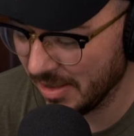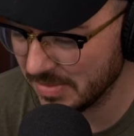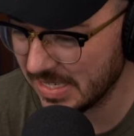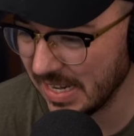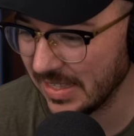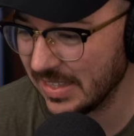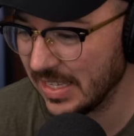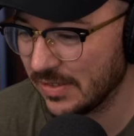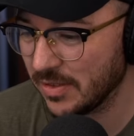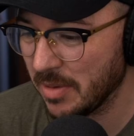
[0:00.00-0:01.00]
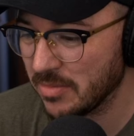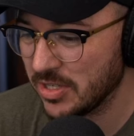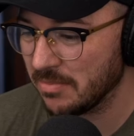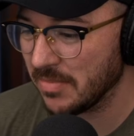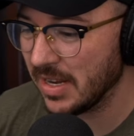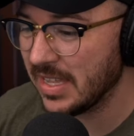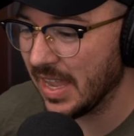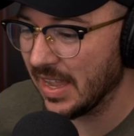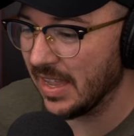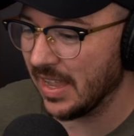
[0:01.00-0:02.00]
Stanley, thanks for the membership.
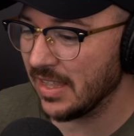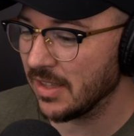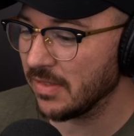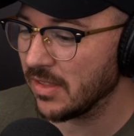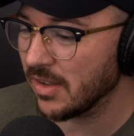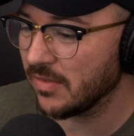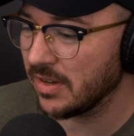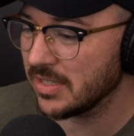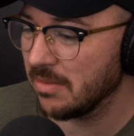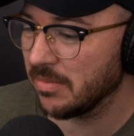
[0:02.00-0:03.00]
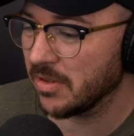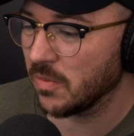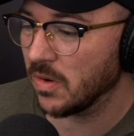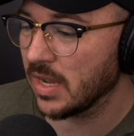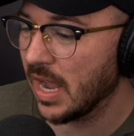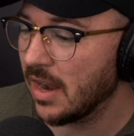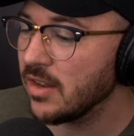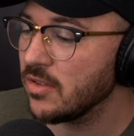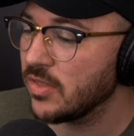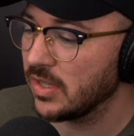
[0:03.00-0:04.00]
Mudcat, hey, love the long videos. Keep up the good work. How do
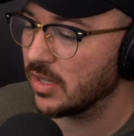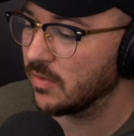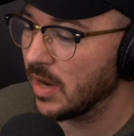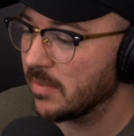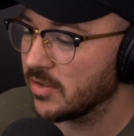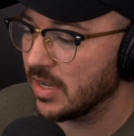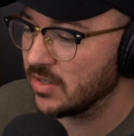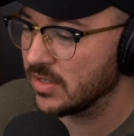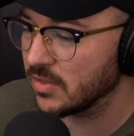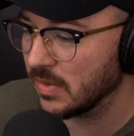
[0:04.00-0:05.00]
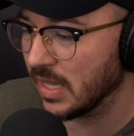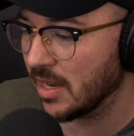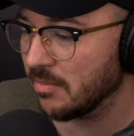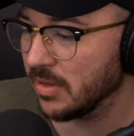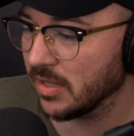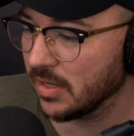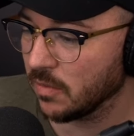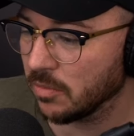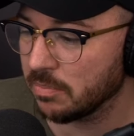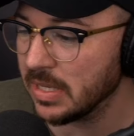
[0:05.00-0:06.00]
you think the Raptor engine's reliability
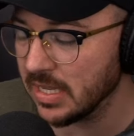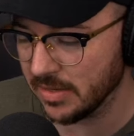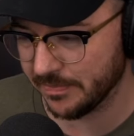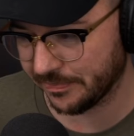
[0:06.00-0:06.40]
will be?